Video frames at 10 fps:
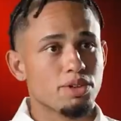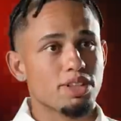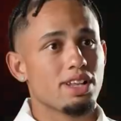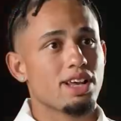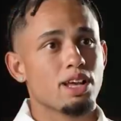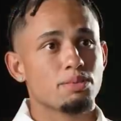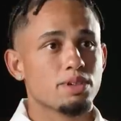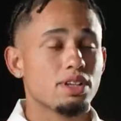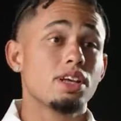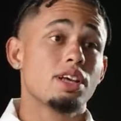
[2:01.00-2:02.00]
already, like I'm
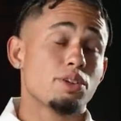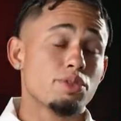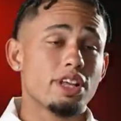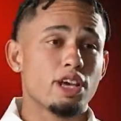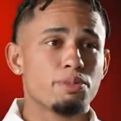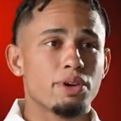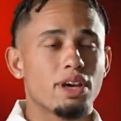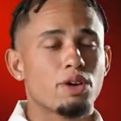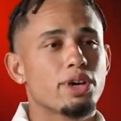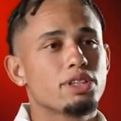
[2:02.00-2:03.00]
really happy and
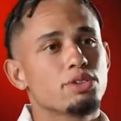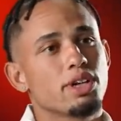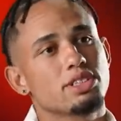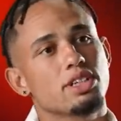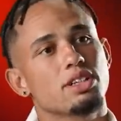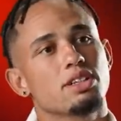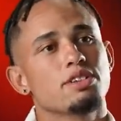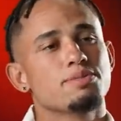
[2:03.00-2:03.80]
can't wait to get started.